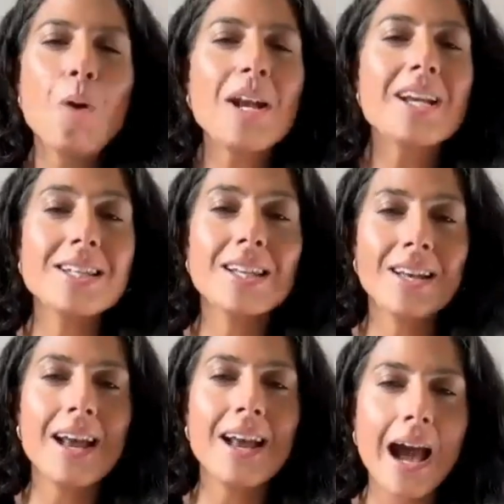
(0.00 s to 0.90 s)
when is it
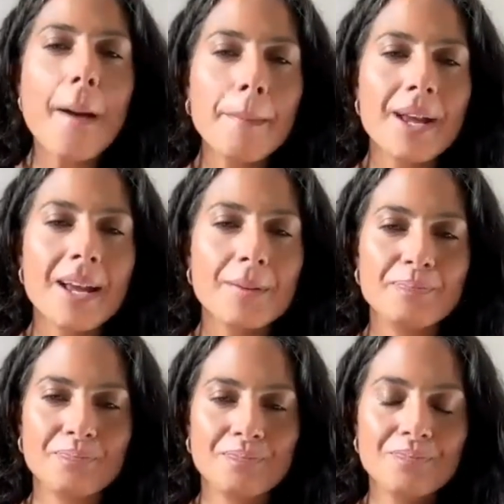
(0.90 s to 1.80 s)
going to happen?
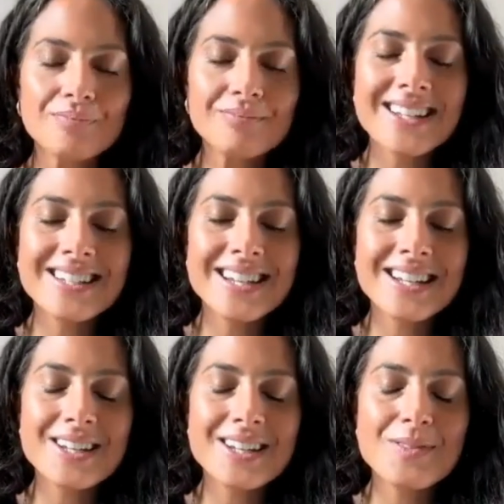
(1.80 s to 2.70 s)
And
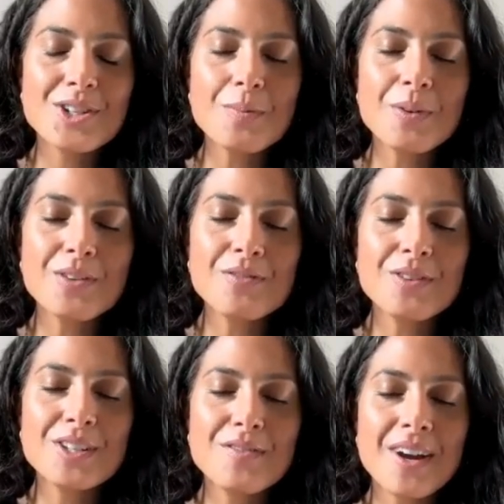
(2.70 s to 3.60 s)
it was just so
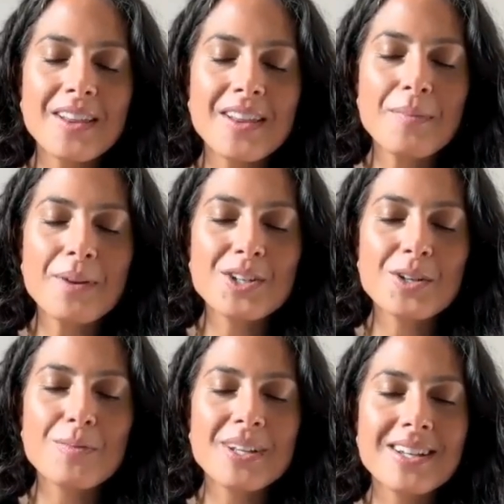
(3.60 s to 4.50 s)
beautiful to find that
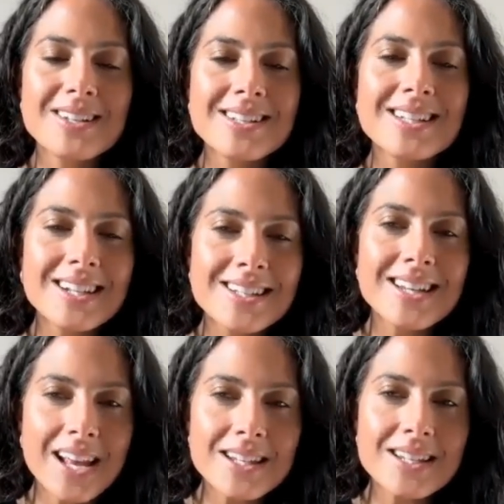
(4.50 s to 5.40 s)
picture because 6
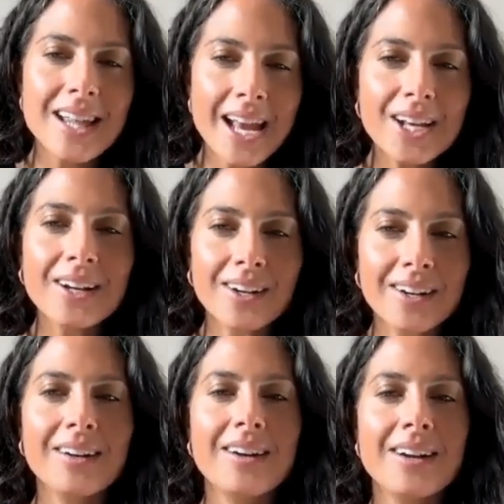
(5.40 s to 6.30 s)
days
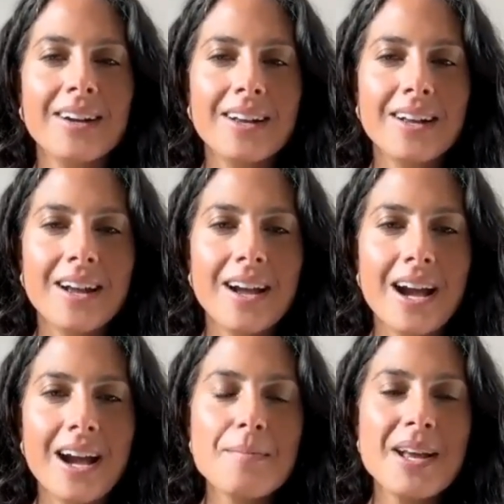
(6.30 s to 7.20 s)
later,
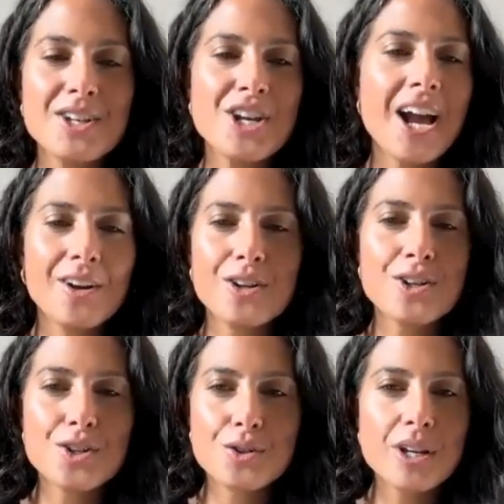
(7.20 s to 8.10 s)
I met Jack on
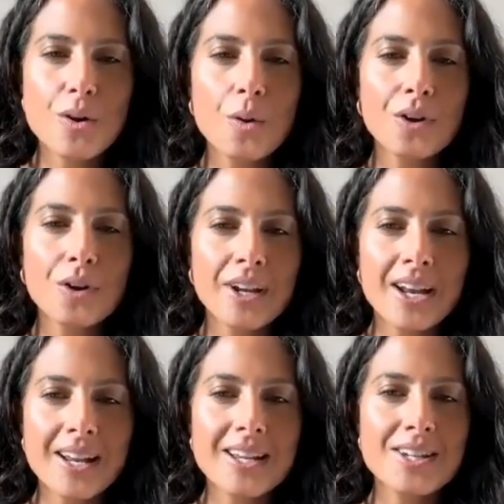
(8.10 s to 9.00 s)
a street corner
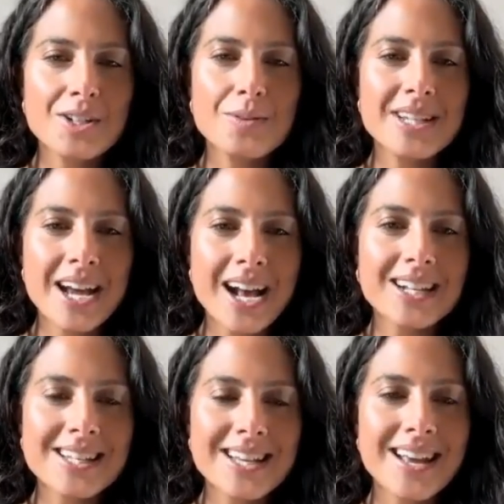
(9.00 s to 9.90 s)
getting into a
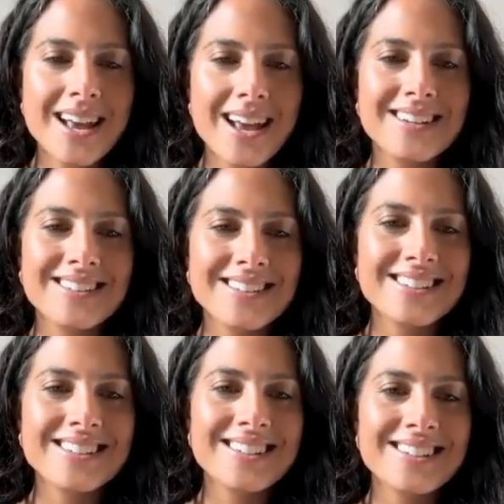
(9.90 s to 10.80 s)
taxi.
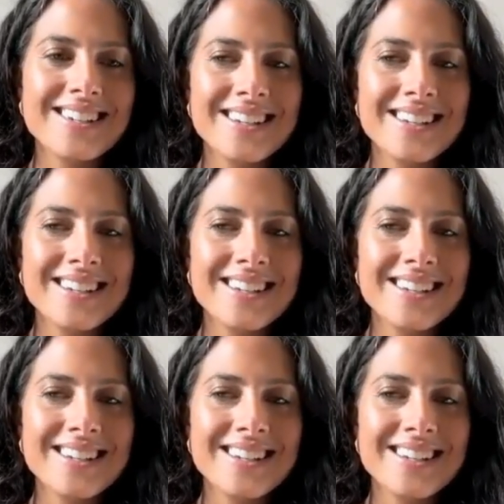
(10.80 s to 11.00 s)
And